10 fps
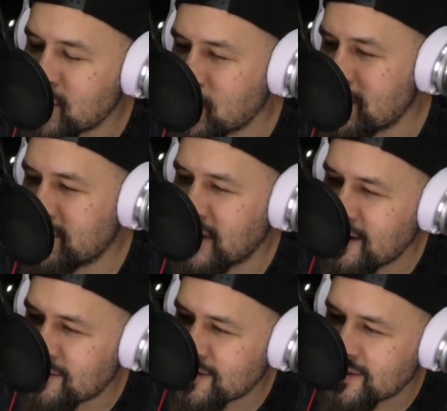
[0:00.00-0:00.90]
Do we
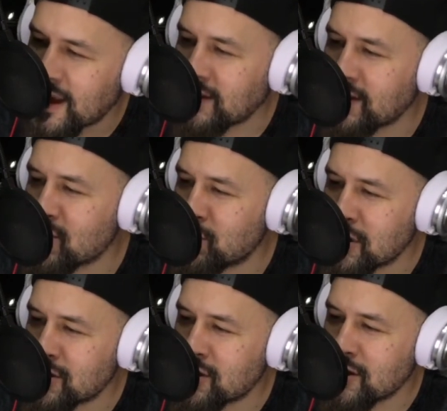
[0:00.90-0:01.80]
save this alien
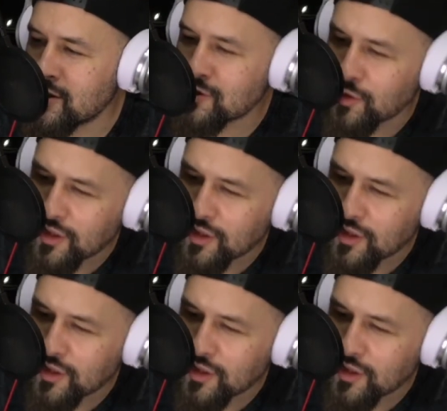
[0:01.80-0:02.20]
species or